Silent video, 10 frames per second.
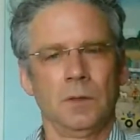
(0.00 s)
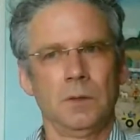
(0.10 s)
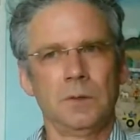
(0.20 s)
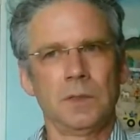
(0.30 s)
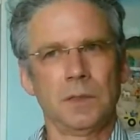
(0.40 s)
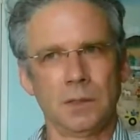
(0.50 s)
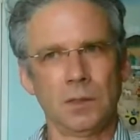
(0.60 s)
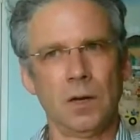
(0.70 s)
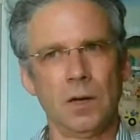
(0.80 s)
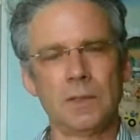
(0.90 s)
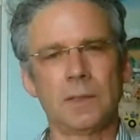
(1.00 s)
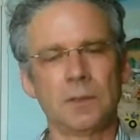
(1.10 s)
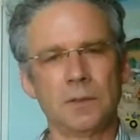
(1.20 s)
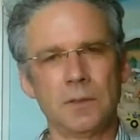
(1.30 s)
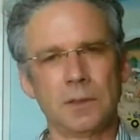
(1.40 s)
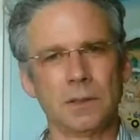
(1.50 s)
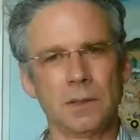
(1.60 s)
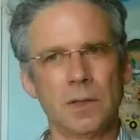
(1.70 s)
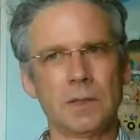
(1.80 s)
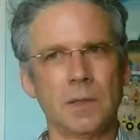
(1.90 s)
using it in class and using the
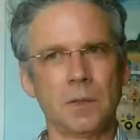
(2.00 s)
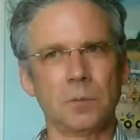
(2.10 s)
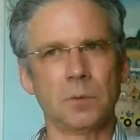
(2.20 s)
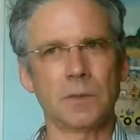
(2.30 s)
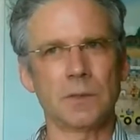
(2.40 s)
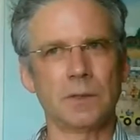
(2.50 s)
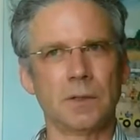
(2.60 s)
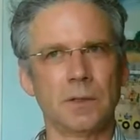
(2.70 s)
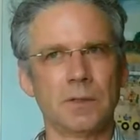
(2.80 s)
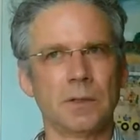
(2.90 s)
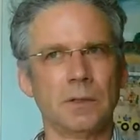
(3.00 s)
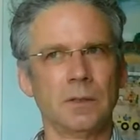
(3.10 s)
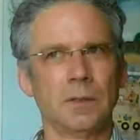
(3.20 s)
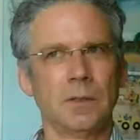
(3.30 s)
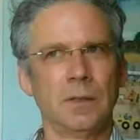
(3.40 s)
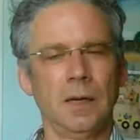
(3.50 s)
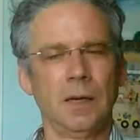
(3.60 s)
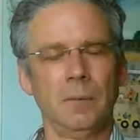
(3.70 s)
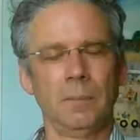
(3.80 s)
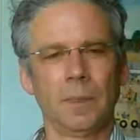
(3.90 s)
class notebooks and so on. So
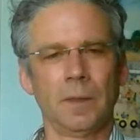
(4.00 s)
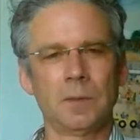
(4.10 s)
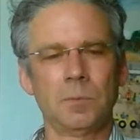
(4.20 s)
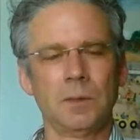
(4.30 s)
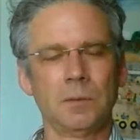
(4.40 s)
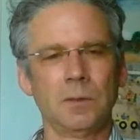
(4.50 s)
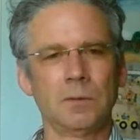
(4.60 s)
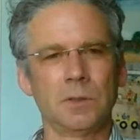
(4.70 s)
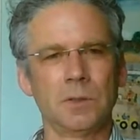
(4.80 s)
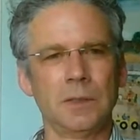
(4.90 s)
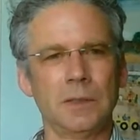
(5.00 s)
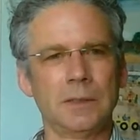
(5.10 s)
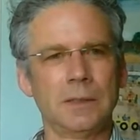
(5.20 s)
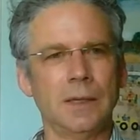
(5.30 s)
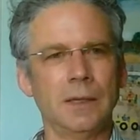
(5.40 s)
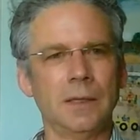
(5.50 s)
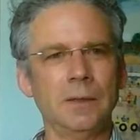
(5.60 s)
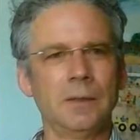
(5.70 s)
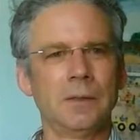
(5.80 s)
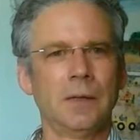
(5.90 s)
it's been a bit of a journey together.
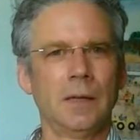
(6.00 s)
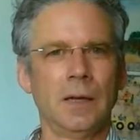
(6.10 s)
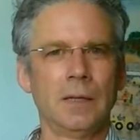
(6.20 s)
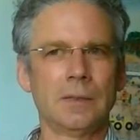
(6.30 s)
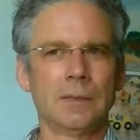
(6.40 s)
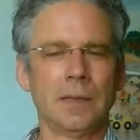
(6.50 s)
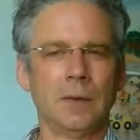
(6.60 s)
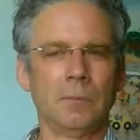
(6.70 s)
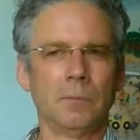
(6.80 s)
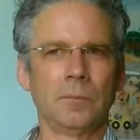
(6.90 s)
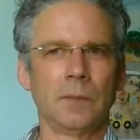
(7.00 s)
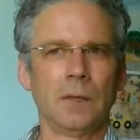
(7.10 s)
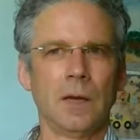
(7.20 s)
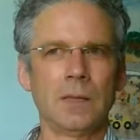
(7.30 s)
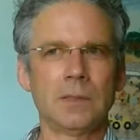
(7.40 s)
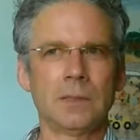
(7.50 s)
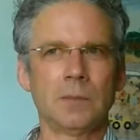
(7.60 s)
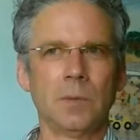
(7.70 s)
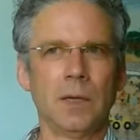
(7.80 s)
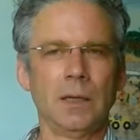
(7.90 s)
And I just
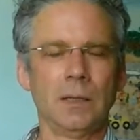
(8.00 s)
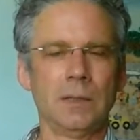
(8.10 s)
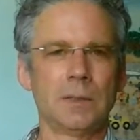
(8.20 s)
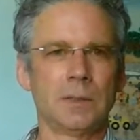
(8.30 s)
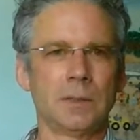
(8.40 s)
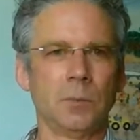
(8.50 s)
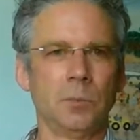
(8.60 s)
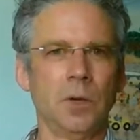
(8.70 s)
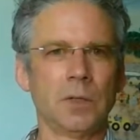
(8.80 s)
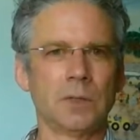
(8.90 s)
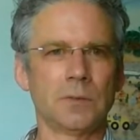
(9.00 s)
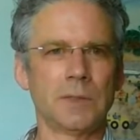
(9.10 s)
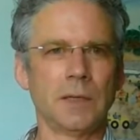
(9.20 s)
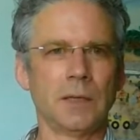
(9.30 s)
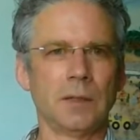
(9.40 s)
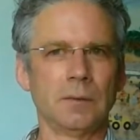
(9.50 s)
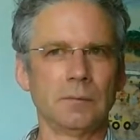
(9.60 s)
admire his approach of saying,